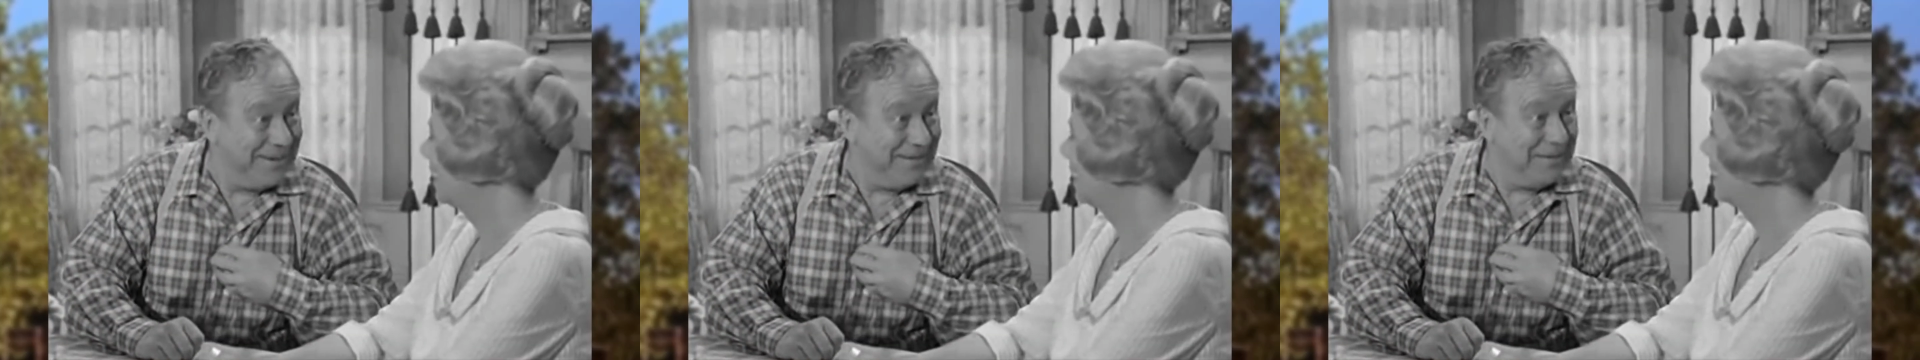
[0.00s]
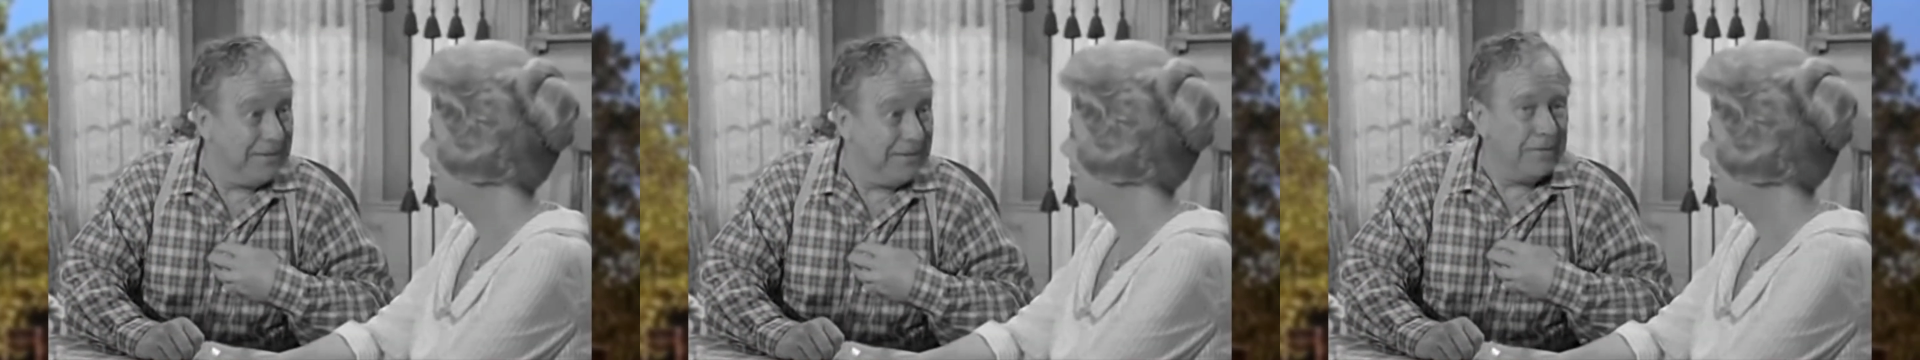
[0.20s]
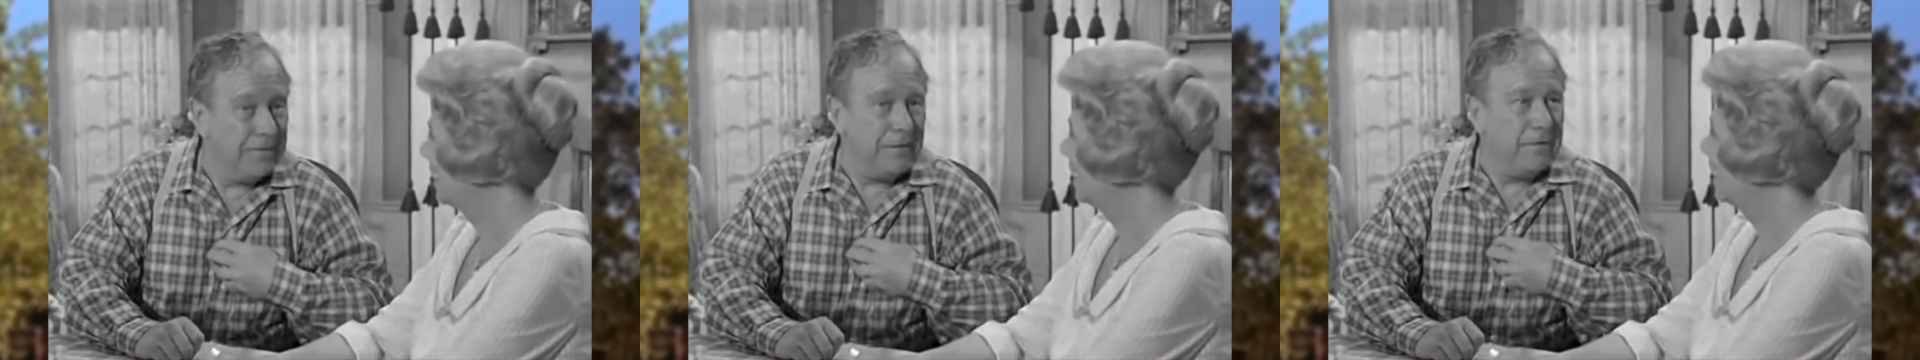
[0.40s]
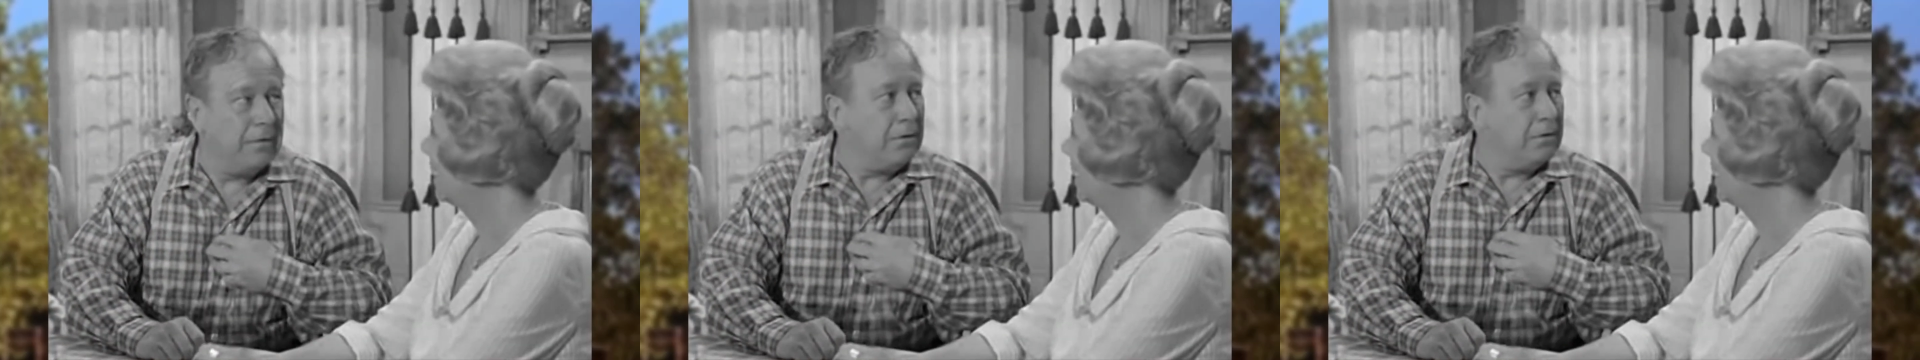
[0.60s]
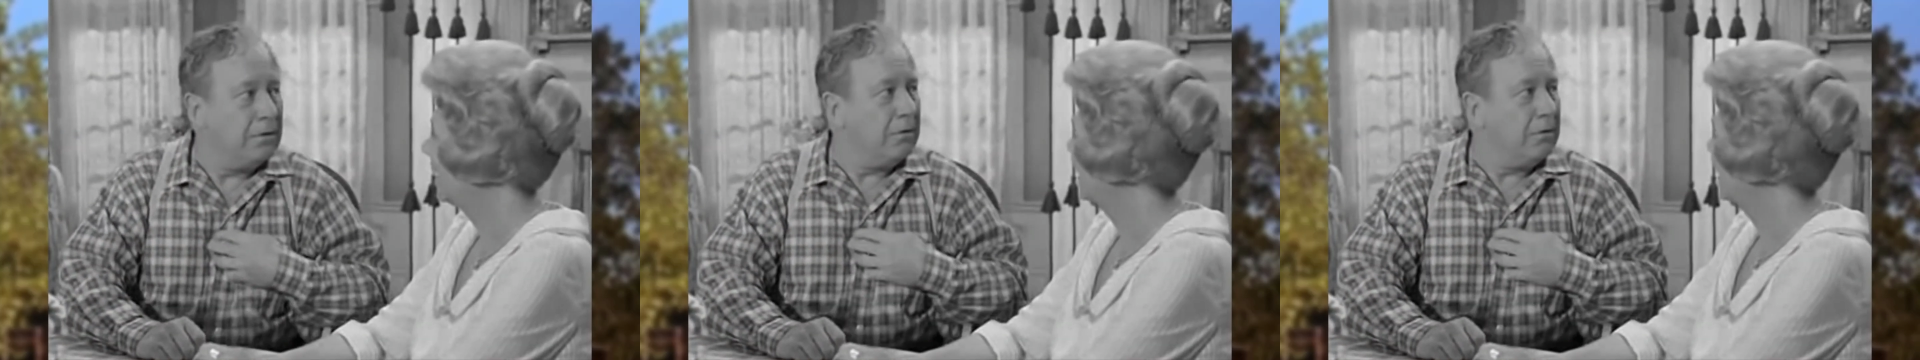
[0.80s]

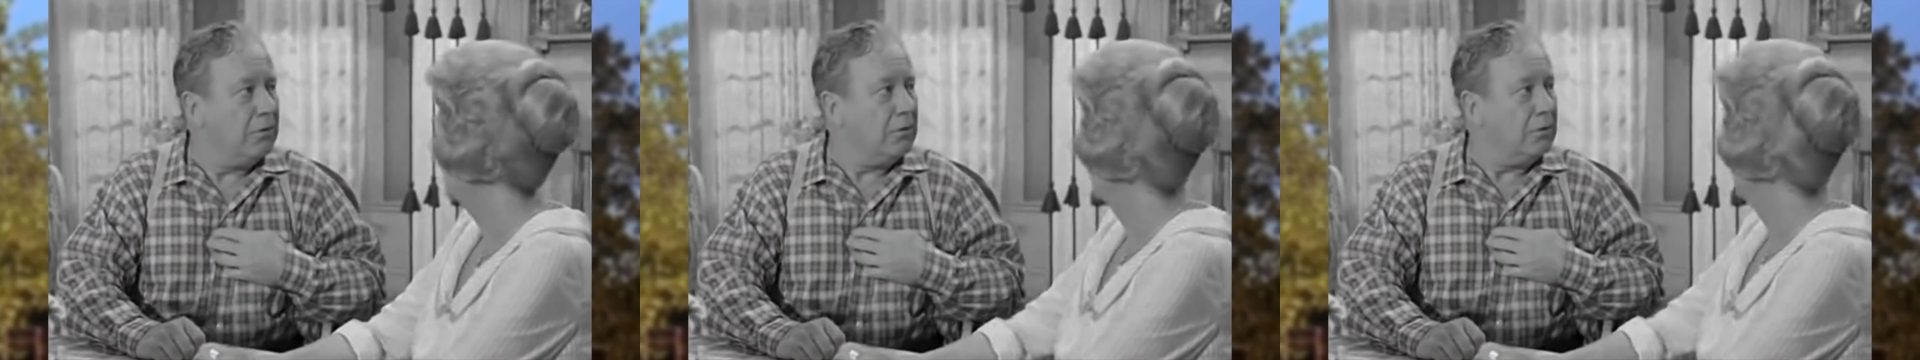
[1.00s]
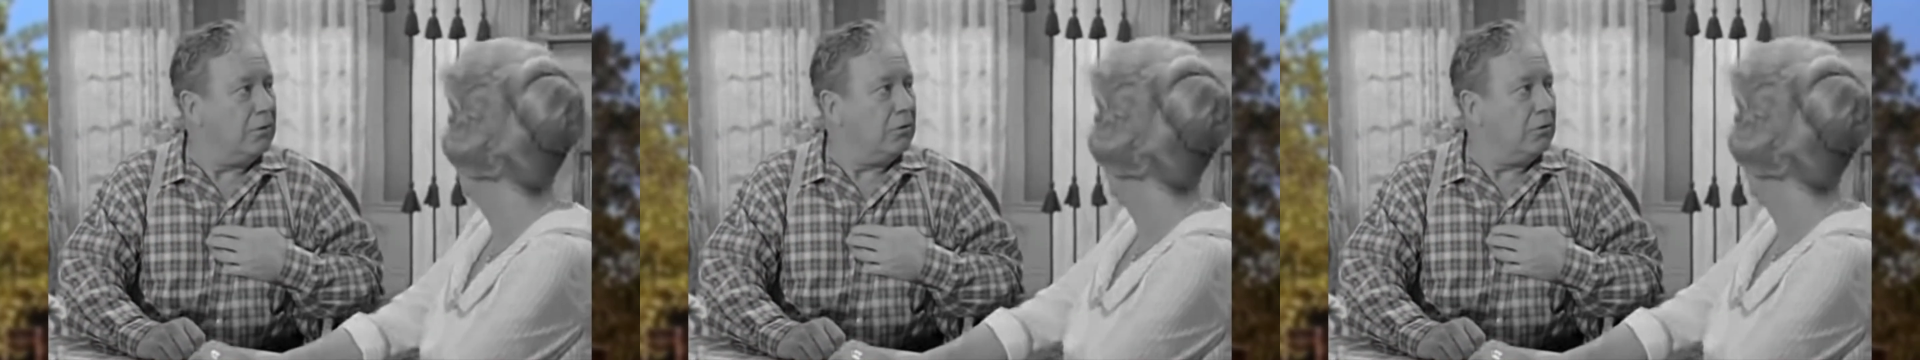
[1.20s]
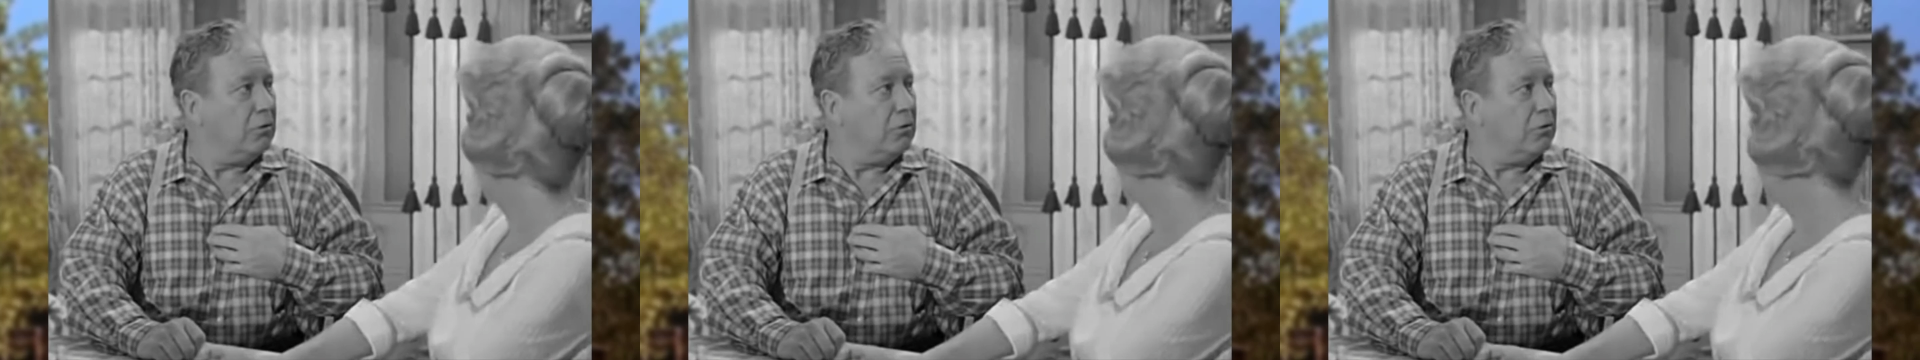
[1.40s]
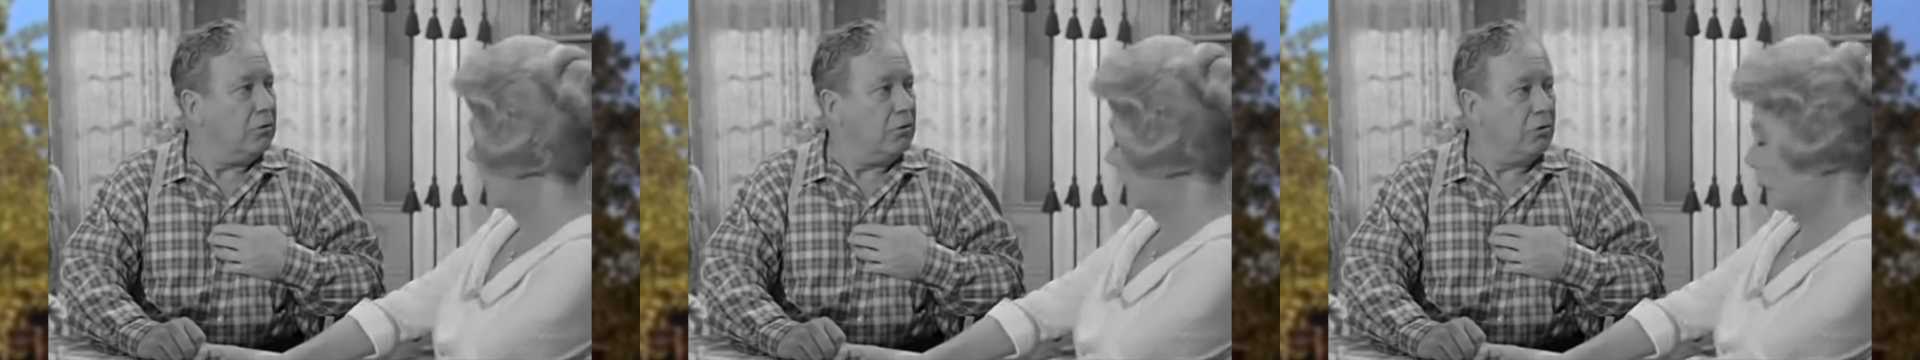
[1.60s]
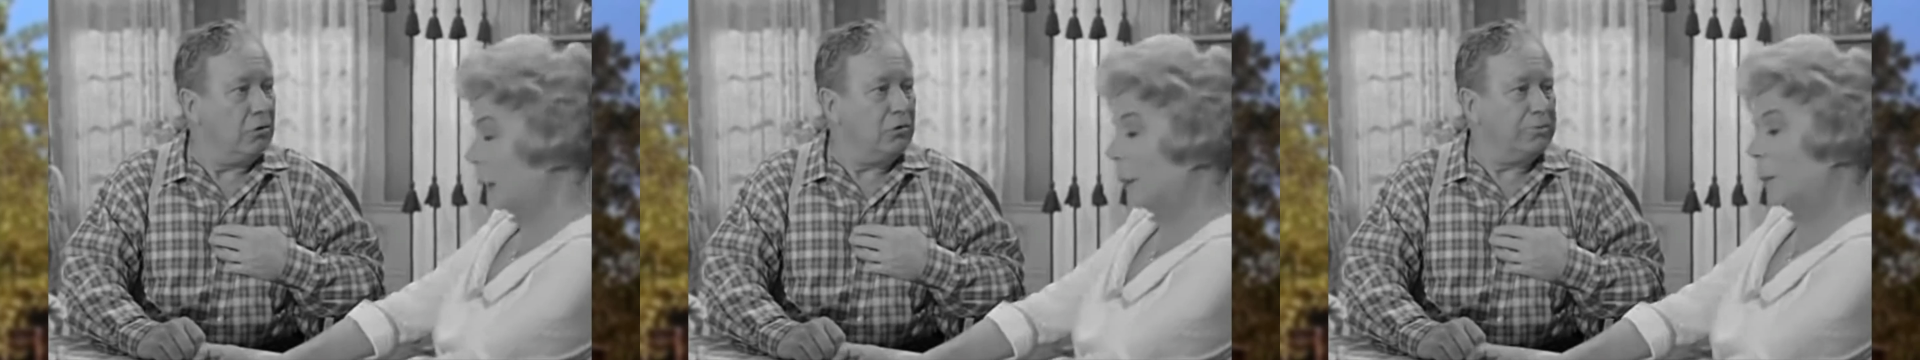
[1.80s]
1933, and though
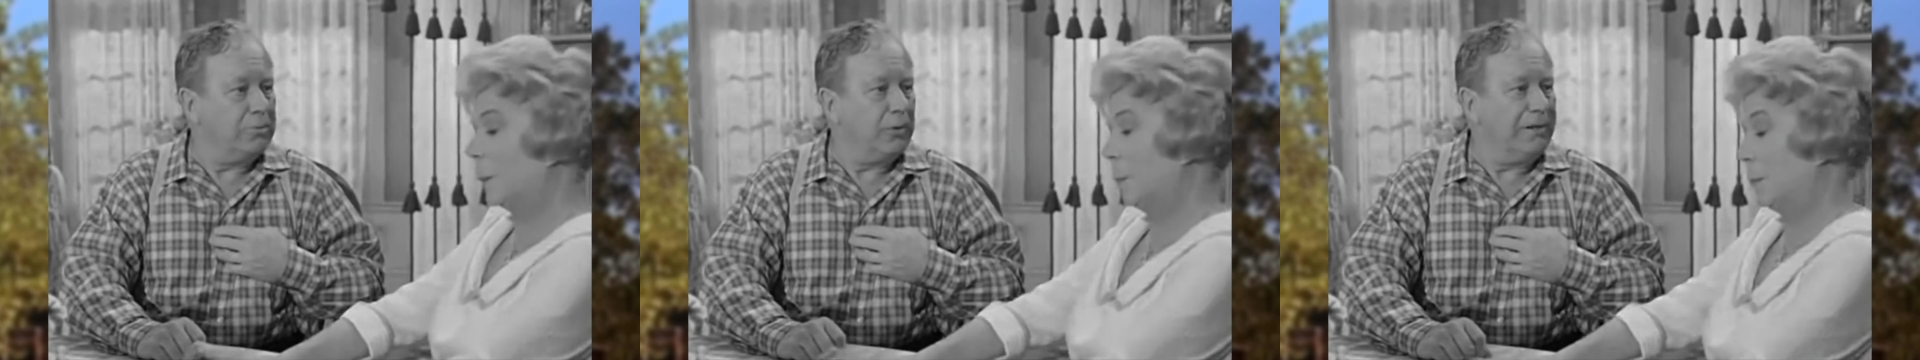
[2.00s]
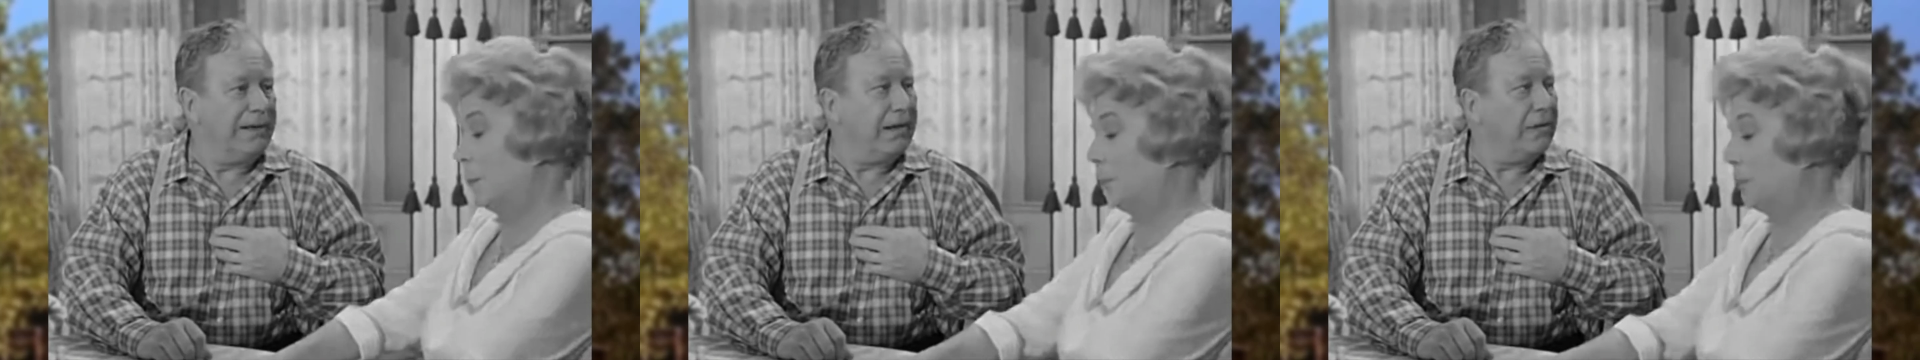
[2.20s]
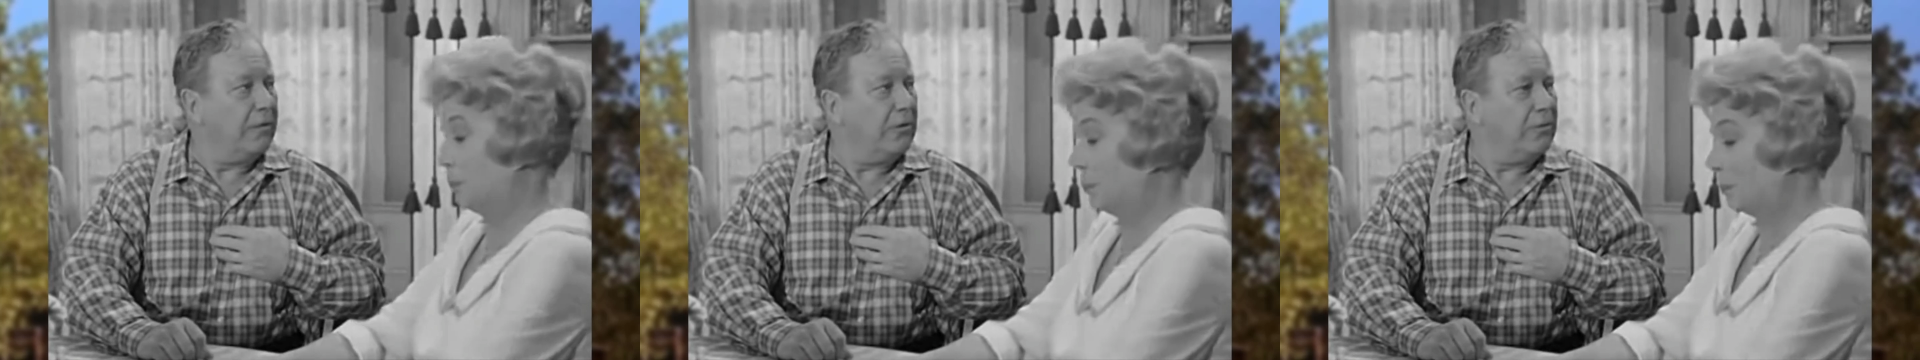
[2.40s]
they stayed together